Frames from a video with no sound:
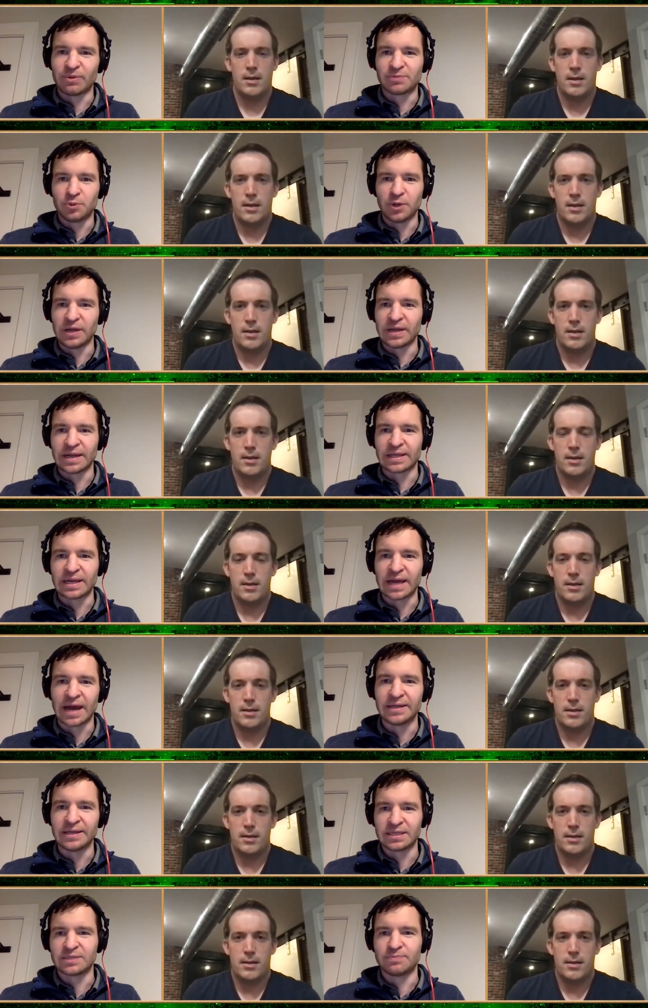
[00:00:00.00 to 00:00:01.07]
Speaker 1: much played like the
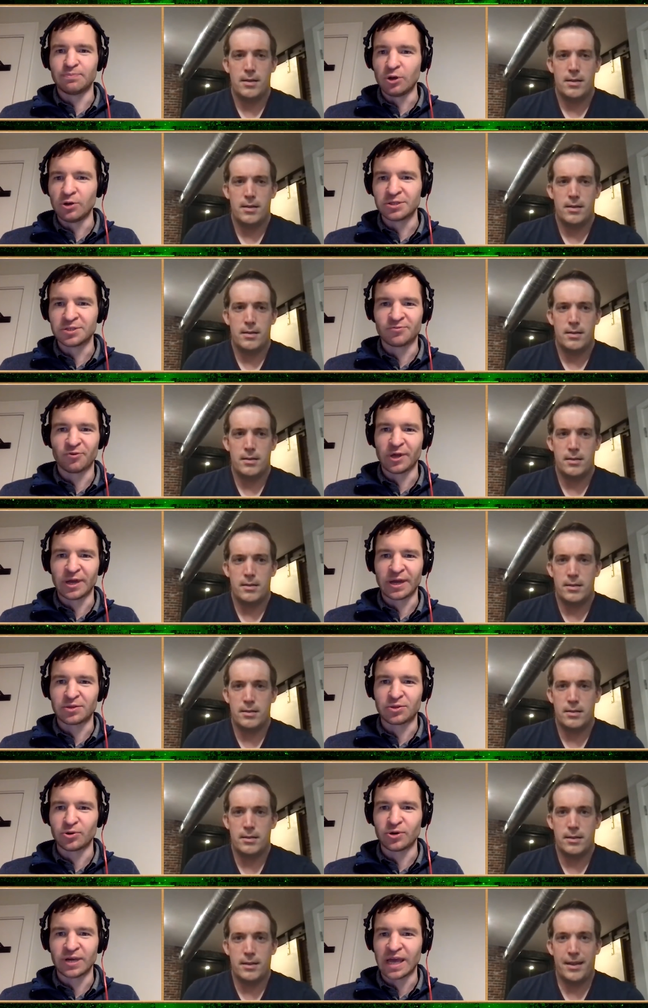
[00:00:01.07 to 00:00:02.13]
96 Bulls for like
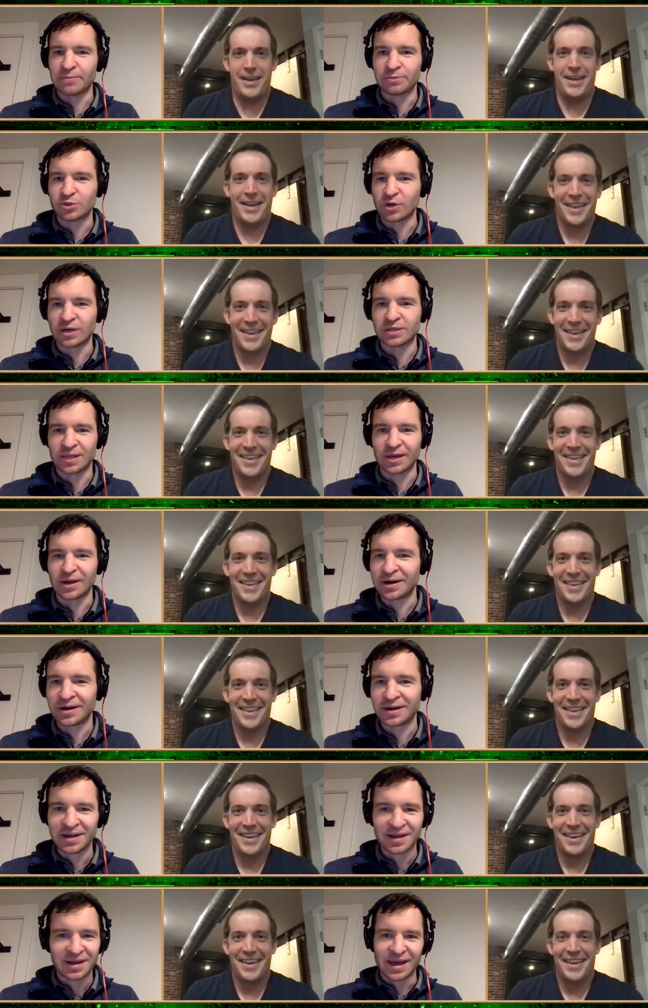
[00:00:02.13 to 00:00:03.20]
a 30 game stretch
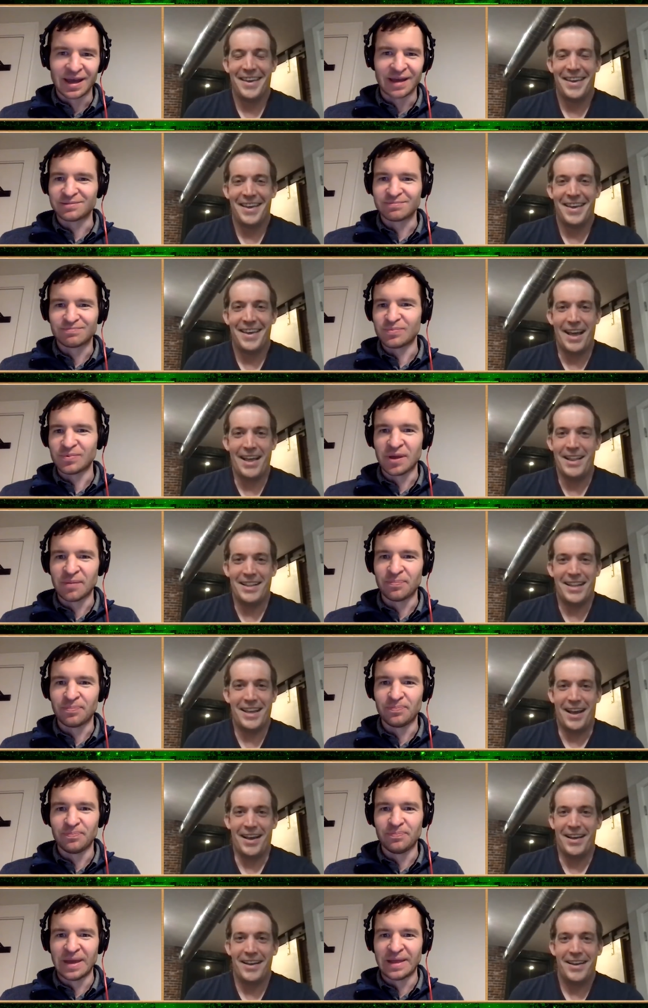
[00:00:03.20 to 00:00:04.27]
there and
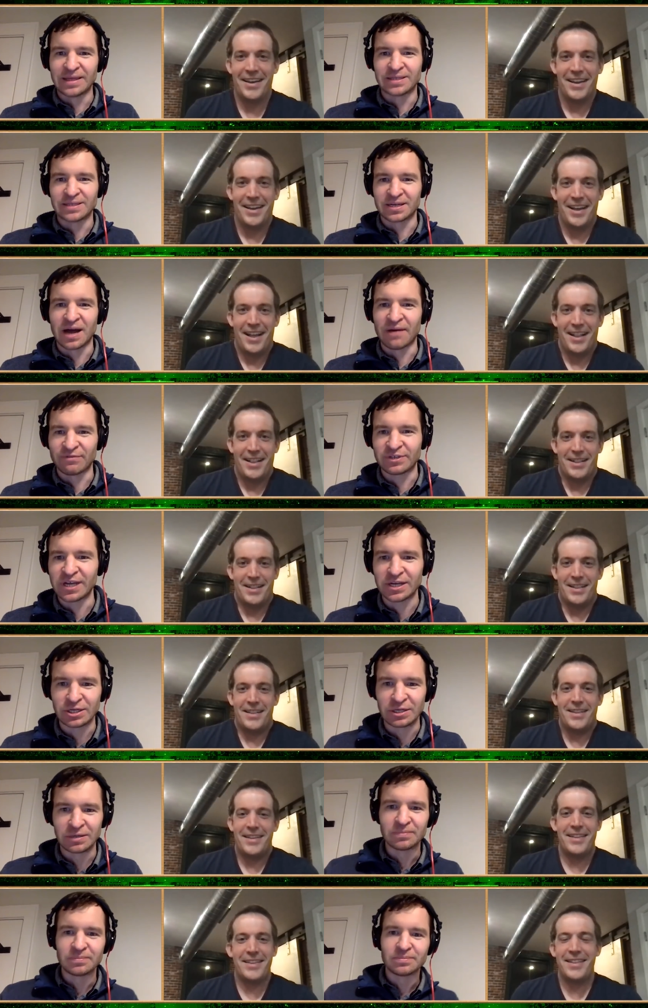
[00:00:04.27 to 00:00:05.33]
yeah, made this a
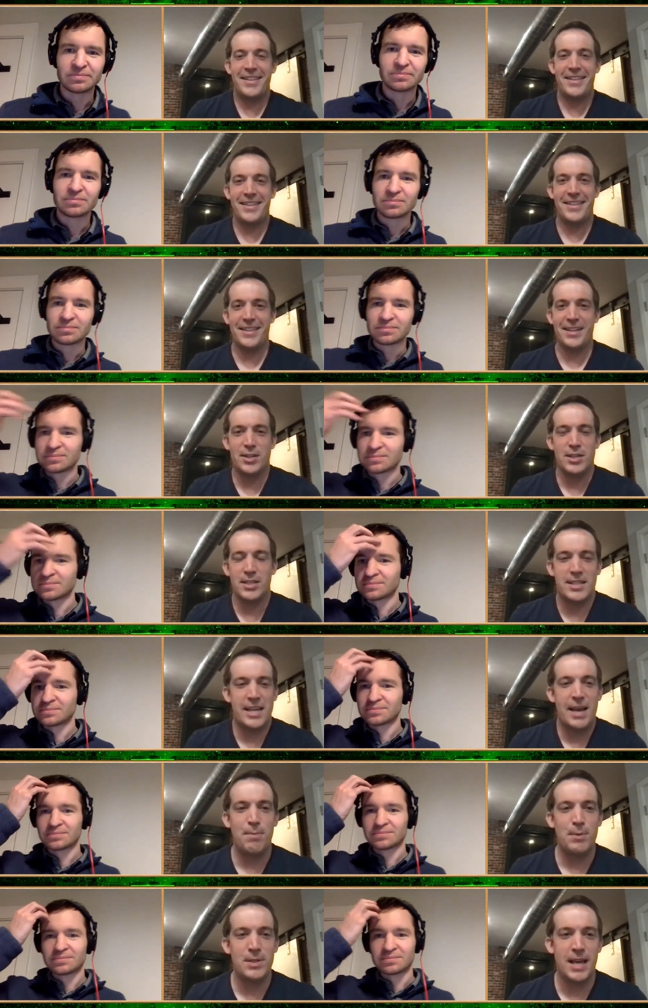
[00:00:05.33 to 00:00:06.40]
conversation the, the
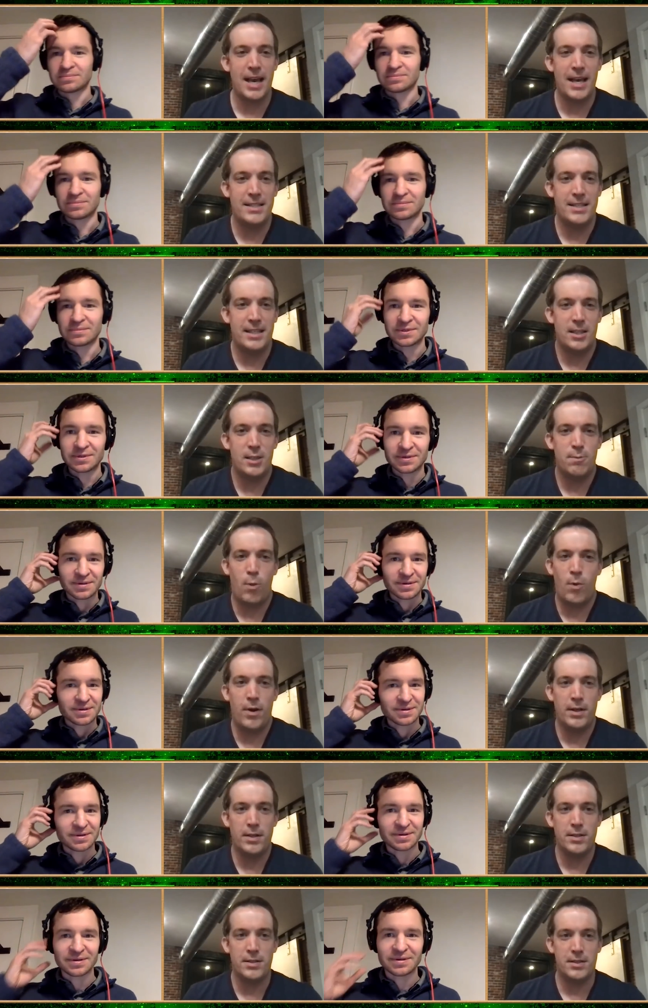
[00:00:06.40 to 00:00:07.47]
Speaker 2: sample size at this
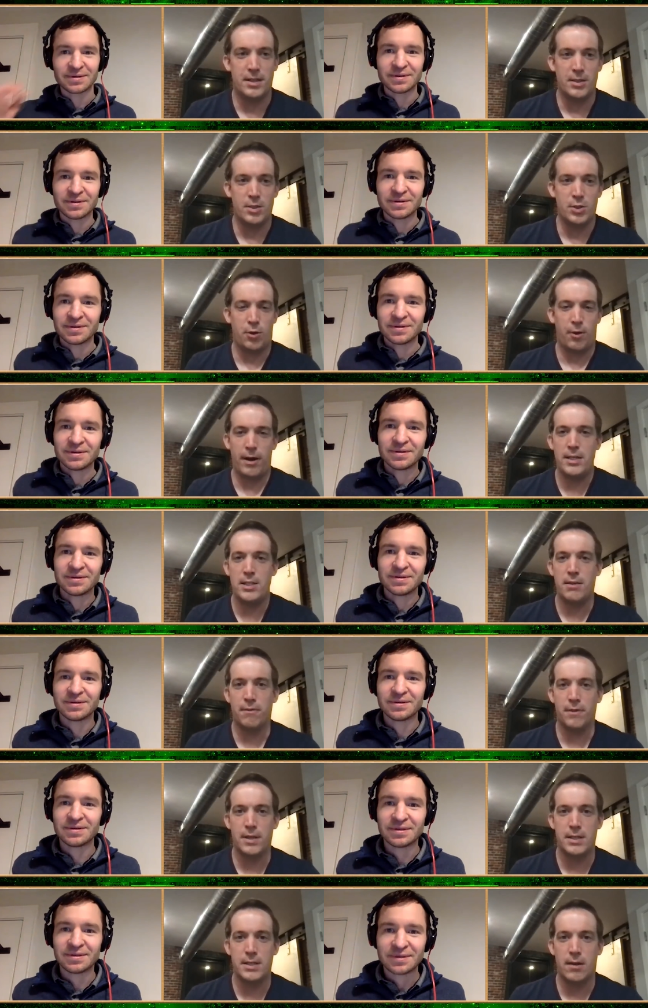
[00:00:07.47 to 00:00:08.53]
point is is crazy
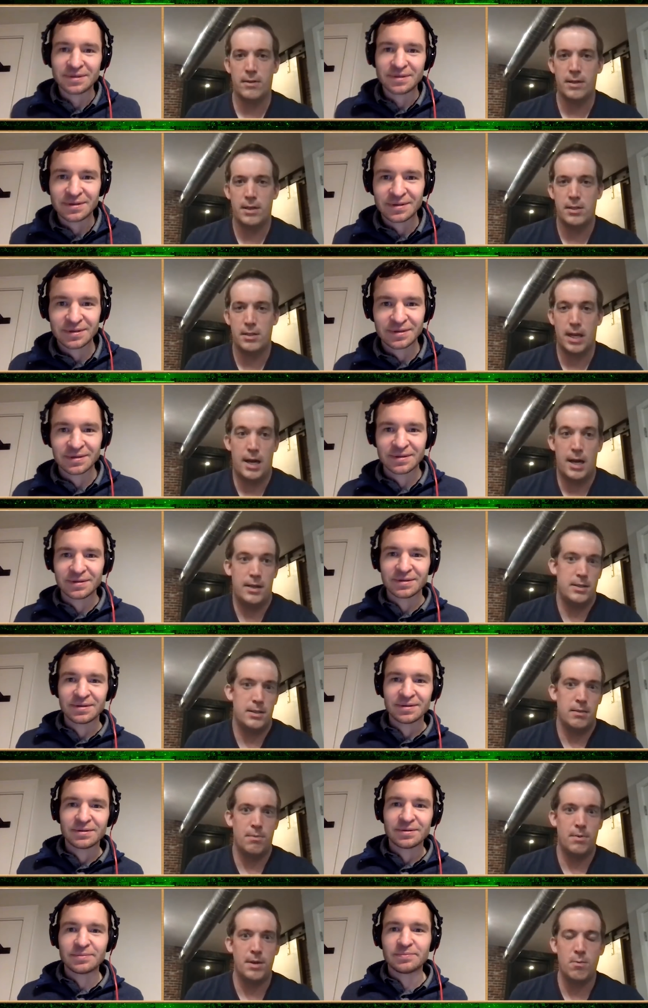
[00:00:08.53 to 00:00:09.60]
for the Celtics to
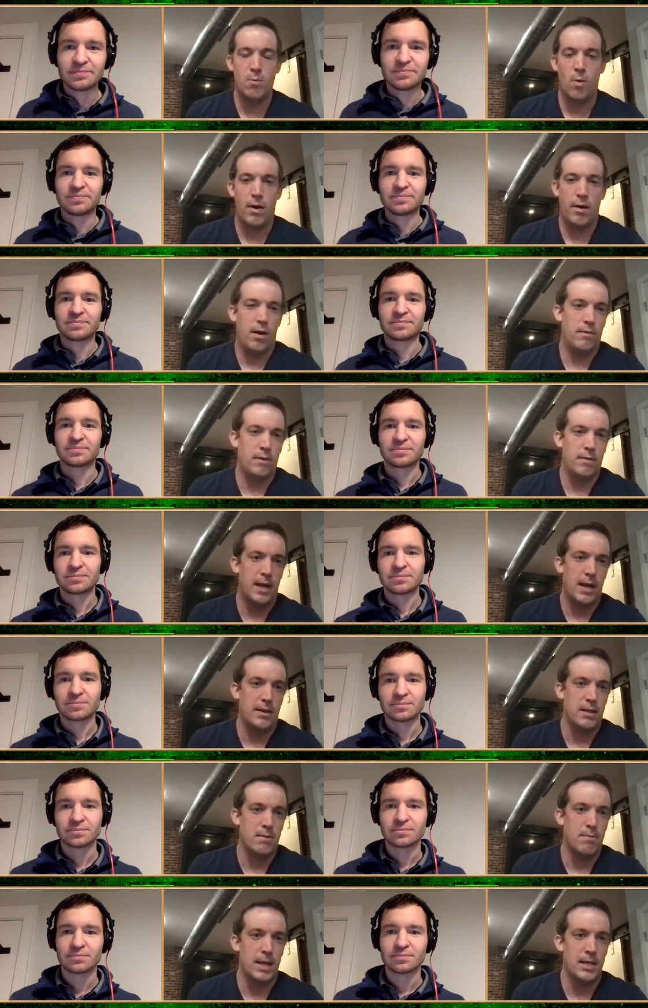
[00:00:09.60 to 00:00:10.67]
honestly be one of, if
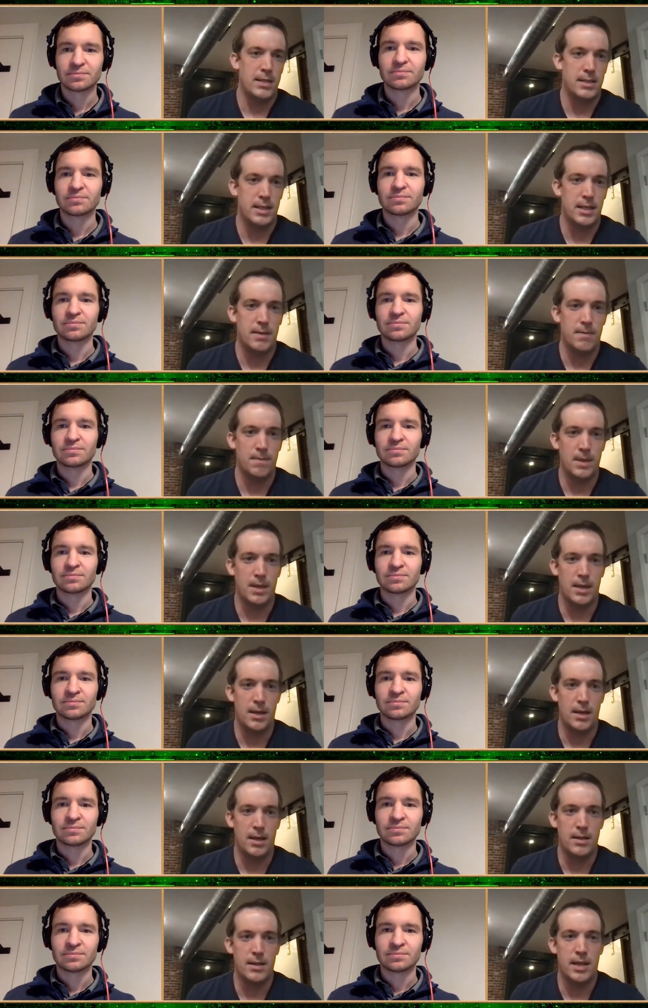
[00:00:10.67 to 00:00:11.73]
not the best team
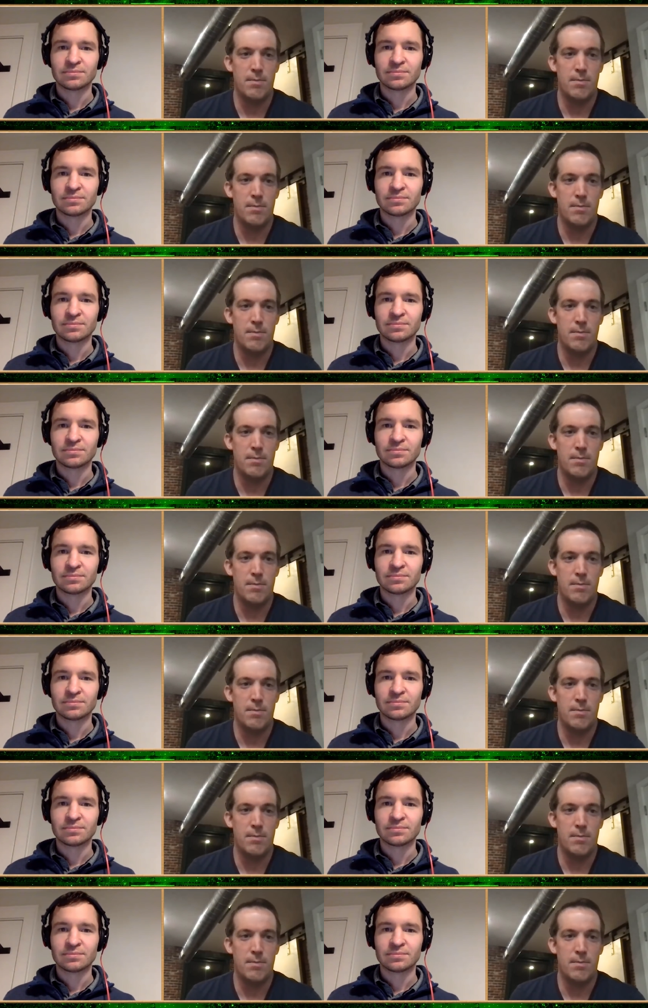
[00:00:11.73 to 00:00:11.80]
in the